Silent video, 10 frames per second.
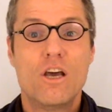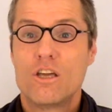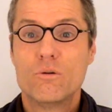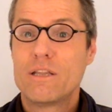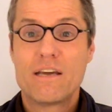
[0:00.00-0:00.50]

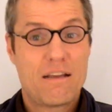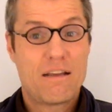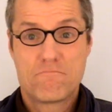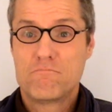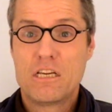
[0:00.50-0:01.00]
You would
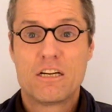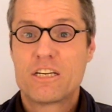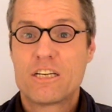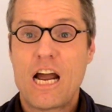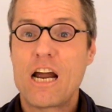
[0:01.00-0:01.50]
think the
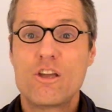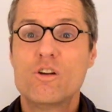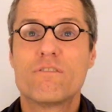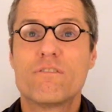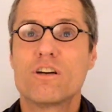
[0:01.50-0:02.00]
entire
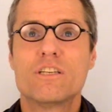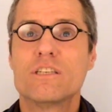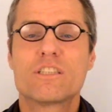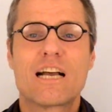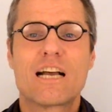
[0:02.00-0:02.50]
universe
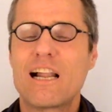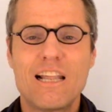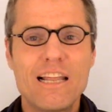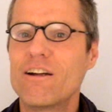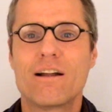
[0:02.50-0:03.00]
is
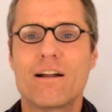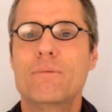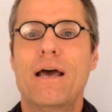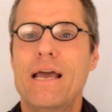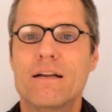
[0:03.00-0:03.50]
clearly
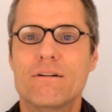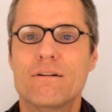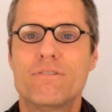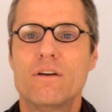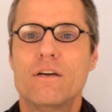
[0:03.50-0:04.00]
made of